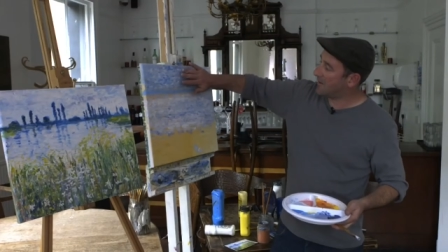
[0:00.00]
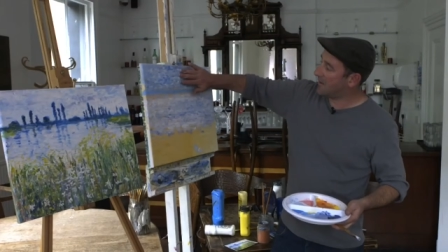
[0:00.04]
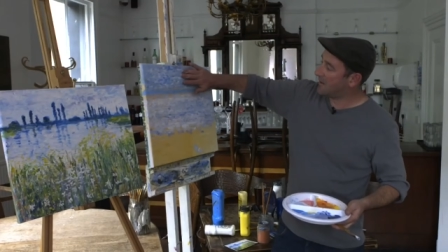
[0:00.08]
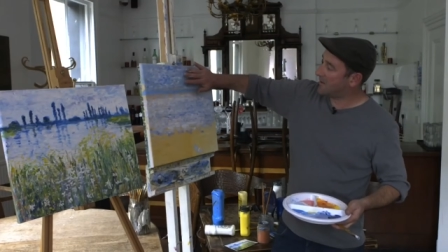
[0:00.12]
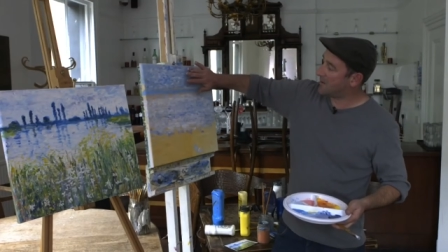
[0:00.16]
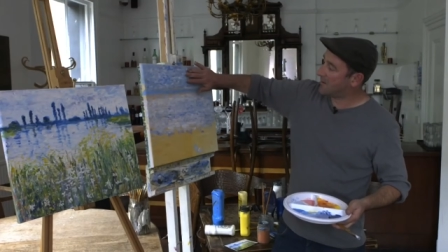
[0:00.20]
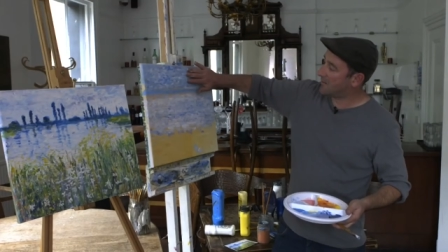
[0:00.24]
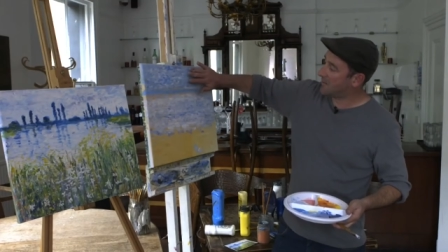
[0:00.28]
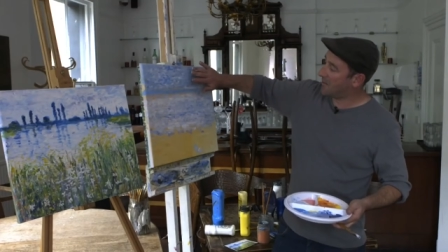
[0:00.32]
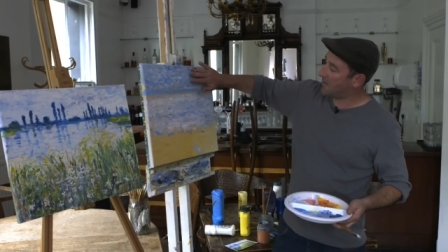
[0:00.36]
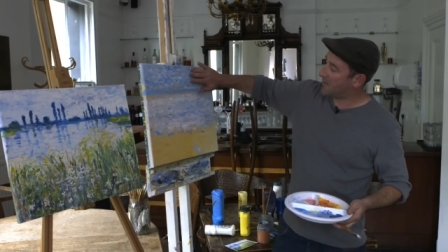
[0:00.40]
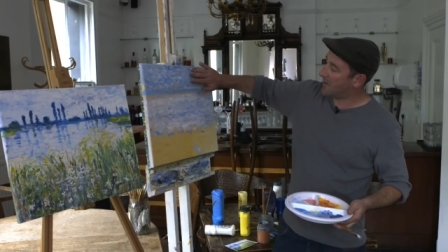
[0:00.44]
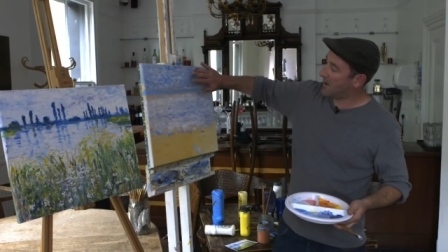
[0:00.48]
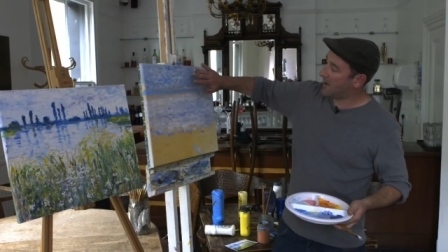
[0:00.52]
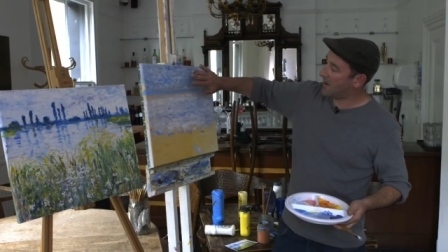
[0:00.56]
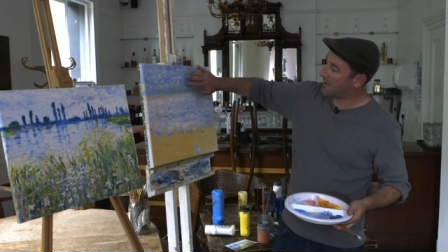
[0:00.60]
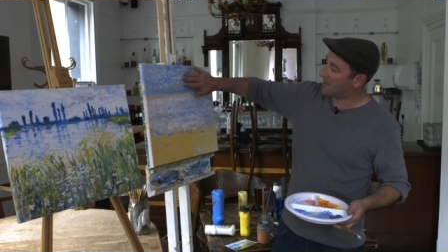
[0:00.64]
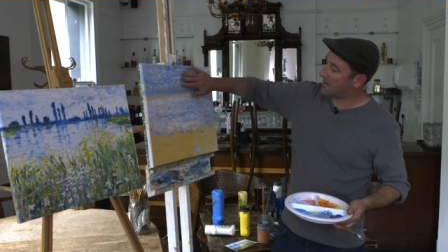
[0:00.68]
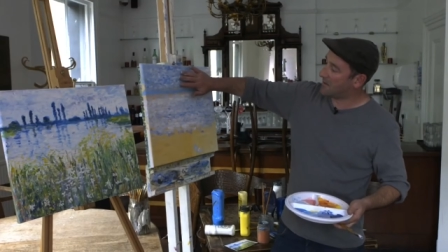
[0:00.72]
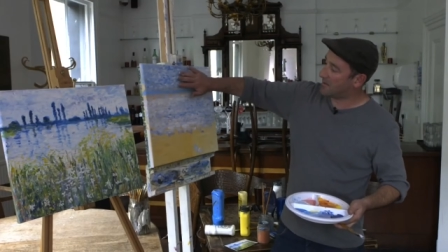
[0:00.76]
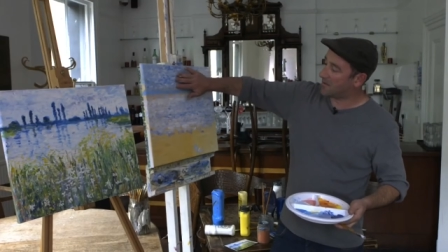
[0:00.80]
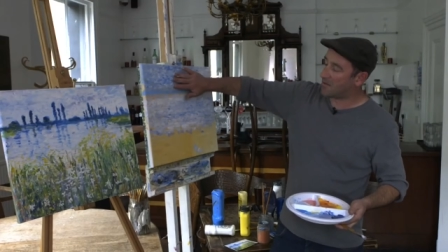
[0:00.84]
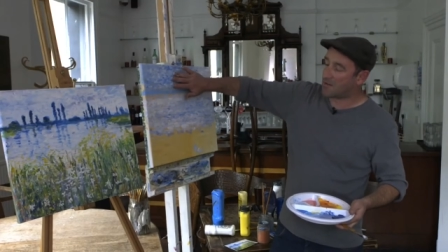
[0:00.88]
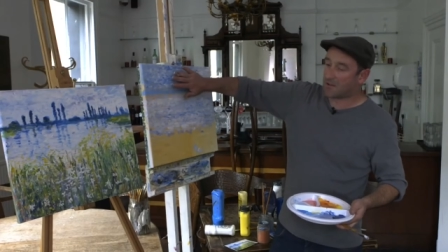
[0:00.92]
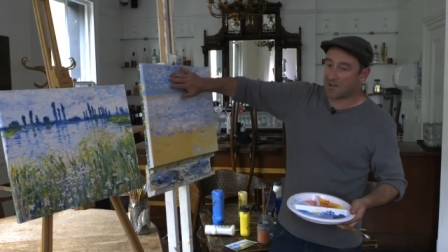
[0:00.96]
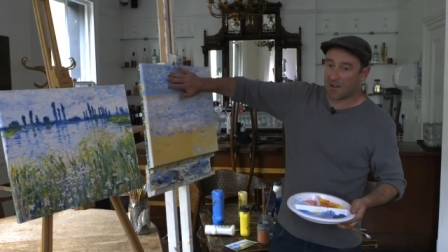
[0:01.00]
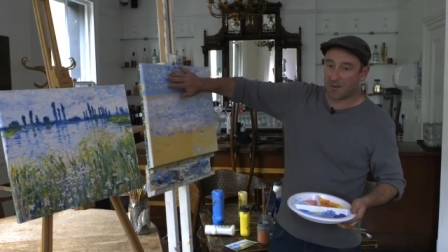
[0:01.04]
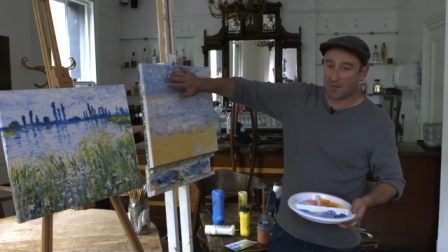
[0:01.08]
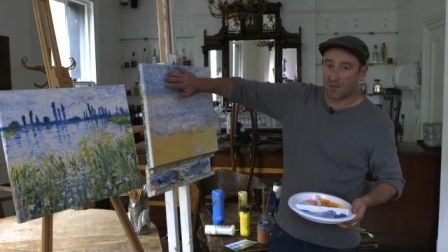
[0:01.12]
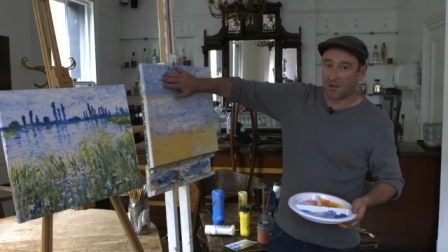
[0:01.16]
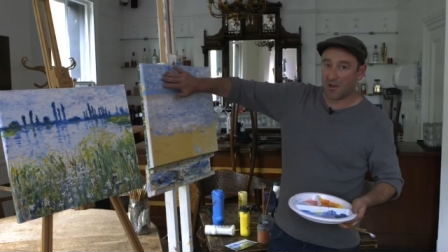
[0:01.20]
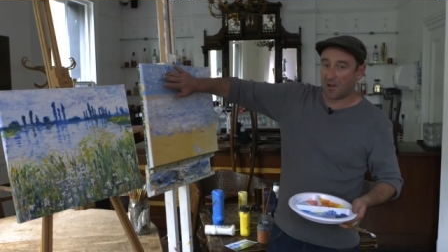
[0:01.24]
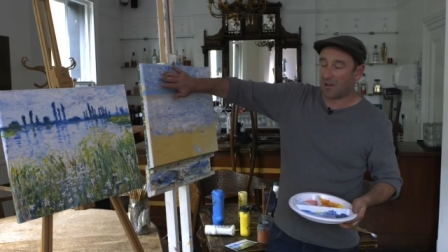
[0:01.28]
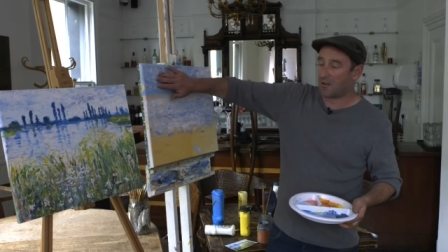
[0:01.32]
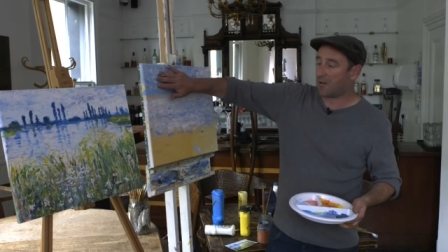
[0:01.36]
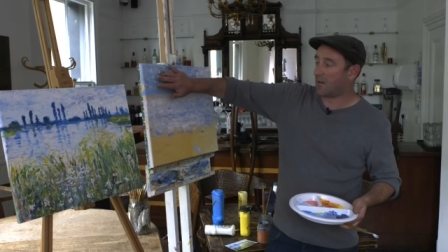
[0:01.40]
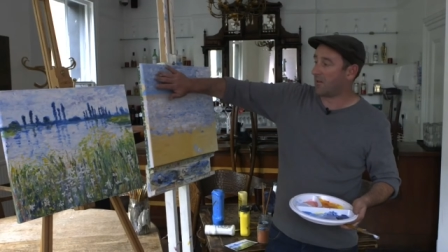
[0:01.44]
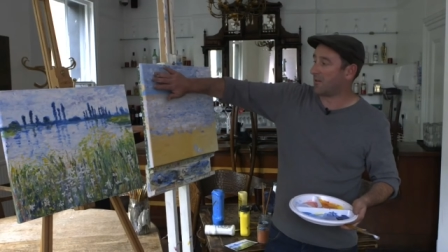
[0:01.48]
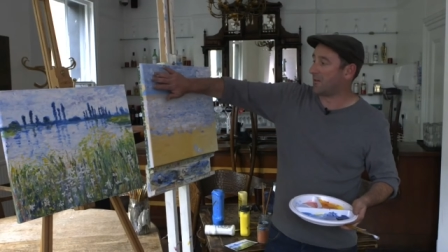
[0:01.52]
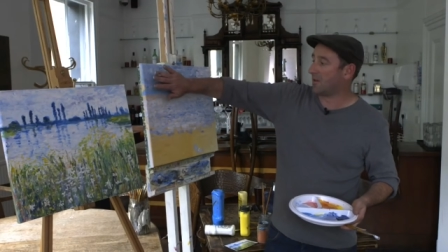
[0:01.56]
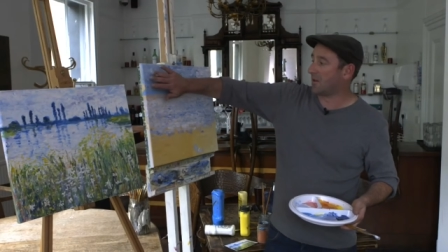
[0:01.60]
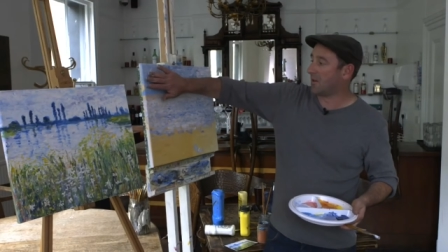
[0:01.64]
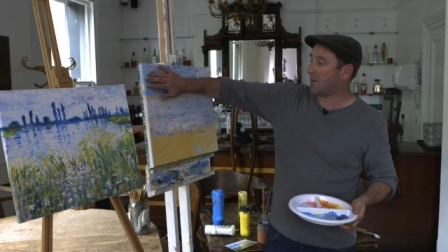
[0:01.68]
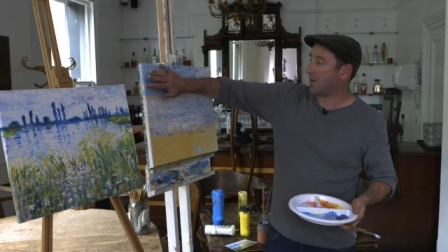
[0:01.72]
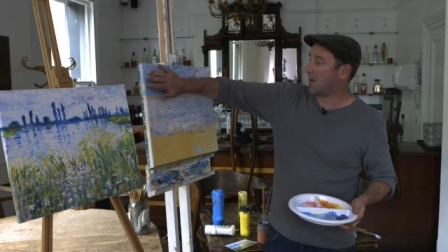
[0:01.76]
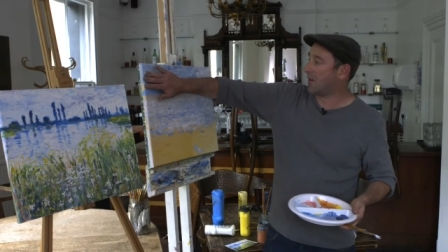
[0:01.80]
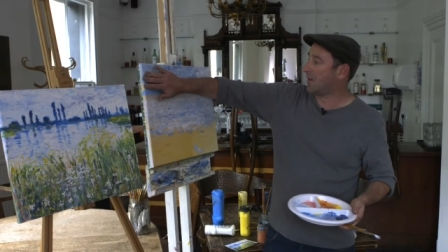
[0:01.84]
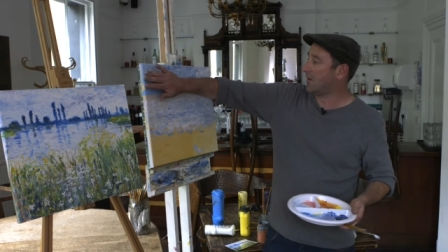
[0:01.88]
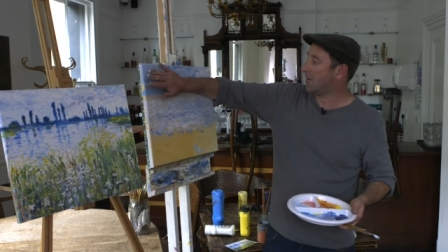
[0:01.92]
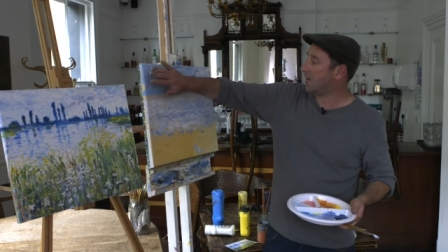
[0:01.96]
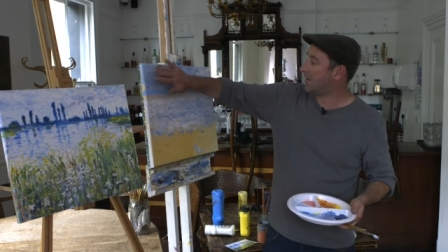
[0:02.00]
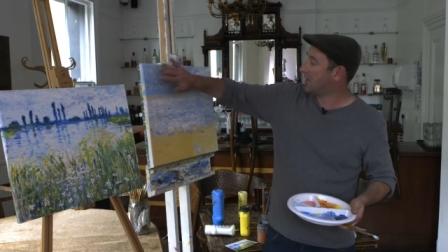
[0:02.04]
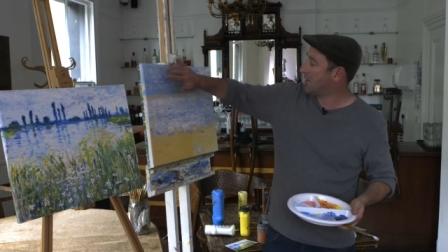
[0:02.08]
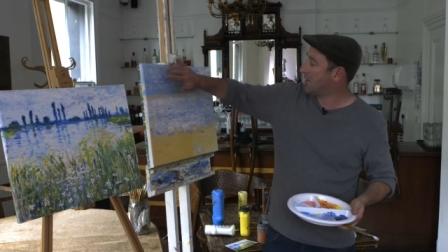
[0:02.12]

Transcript: I need some up there because it's the same colour I forgot.